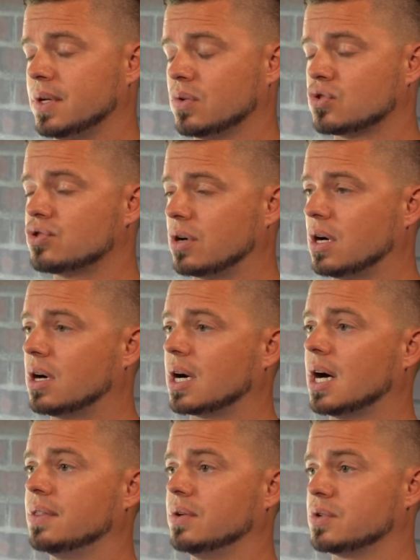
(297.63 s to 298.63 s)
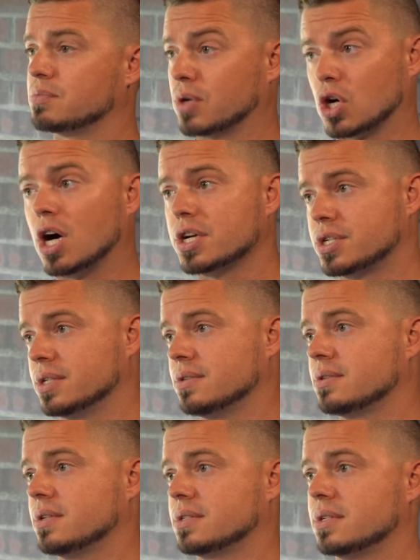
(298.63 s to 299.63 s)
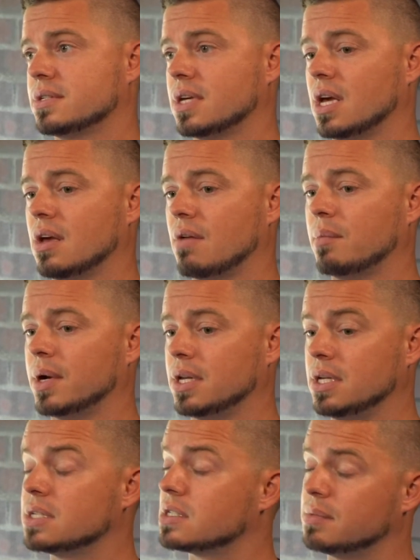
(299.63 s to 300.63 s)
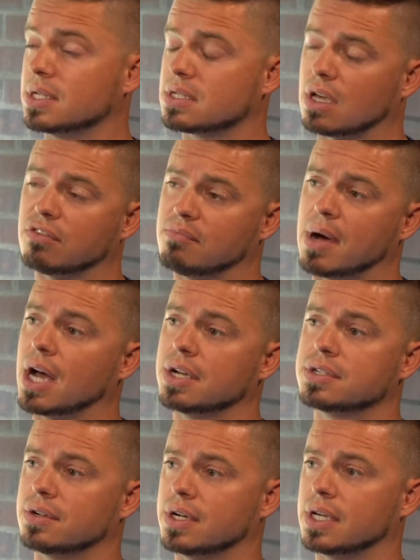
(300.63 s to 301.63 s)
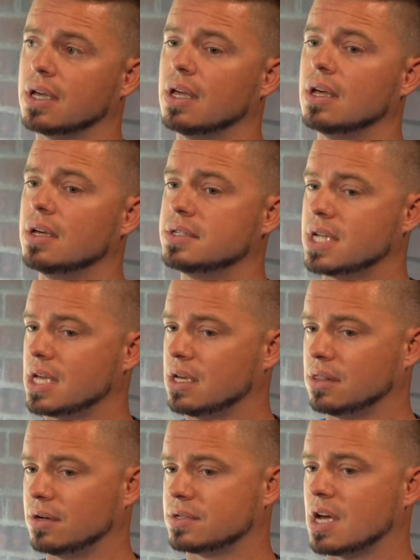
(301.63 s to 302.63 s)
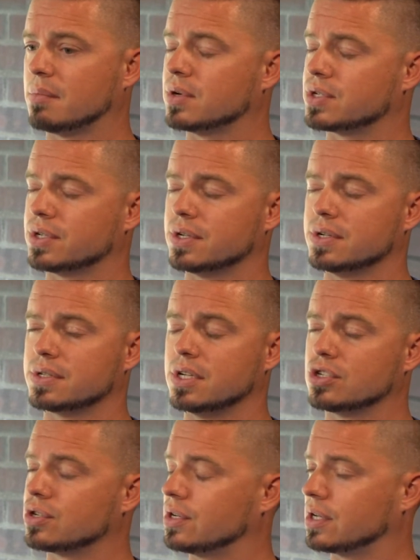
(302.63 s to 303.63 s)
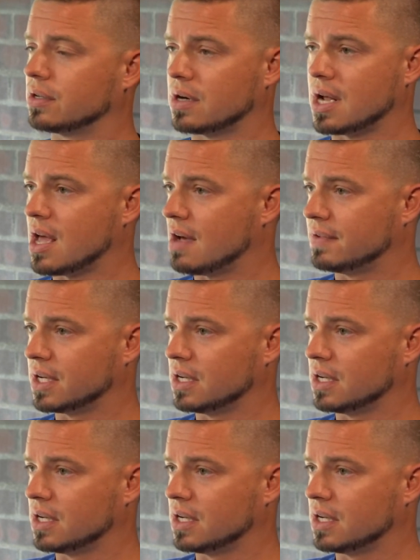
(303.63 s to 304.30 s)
strong on those precautions, is to say everybody needs to be self-monitoring, taking their temperatures, ensuring they're not having